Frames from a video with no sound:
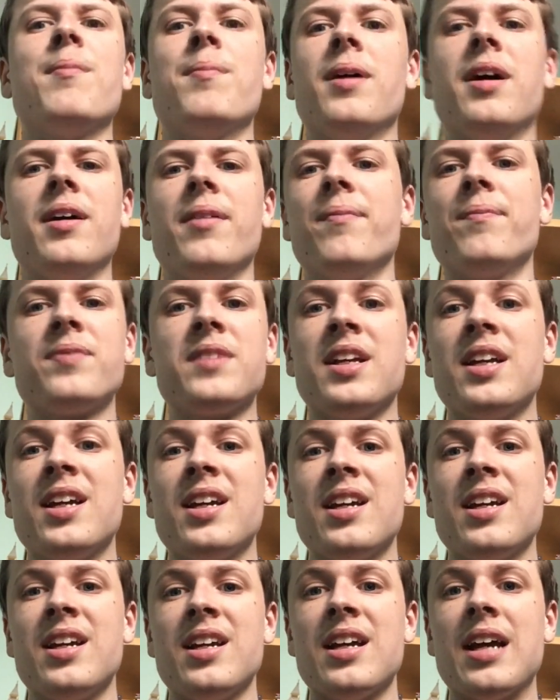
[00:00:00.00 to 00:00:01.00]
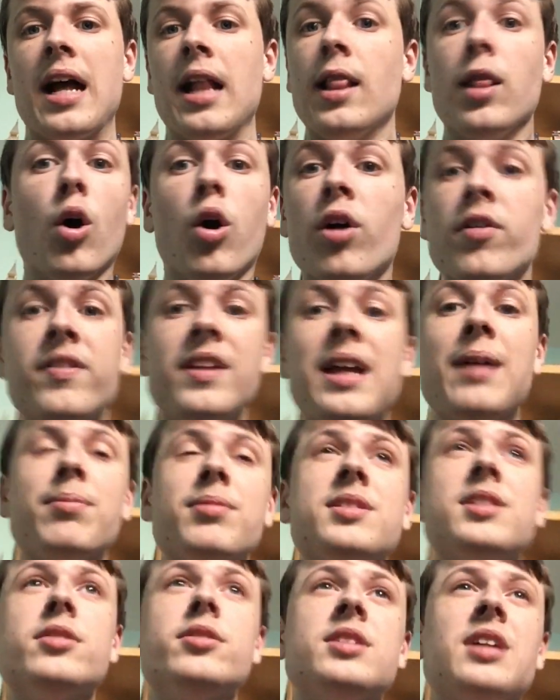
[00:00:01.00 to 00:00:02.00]
but a lot of the
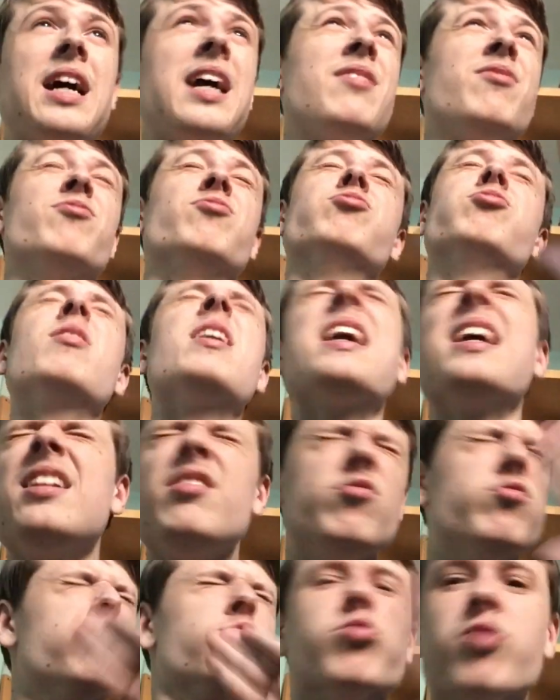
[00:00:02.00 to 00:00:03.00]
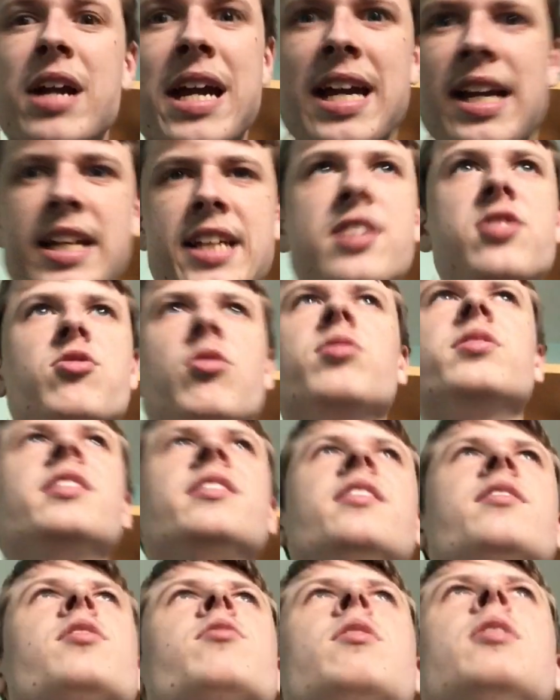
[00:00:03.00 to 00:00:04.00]
episodes, I really, really
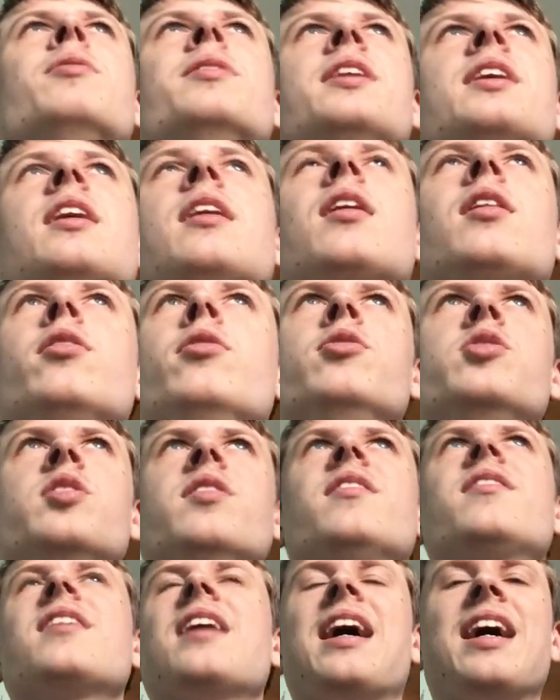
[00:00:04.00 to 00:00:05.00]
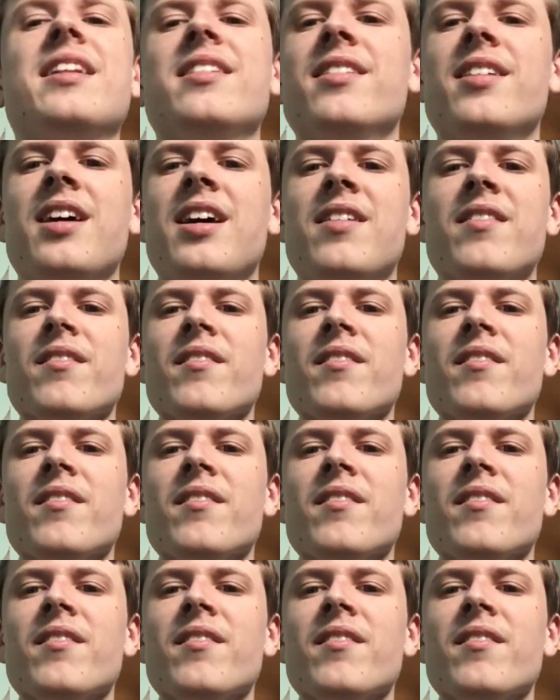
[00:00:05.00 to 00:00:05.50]
strongly disagree with the conclusions, and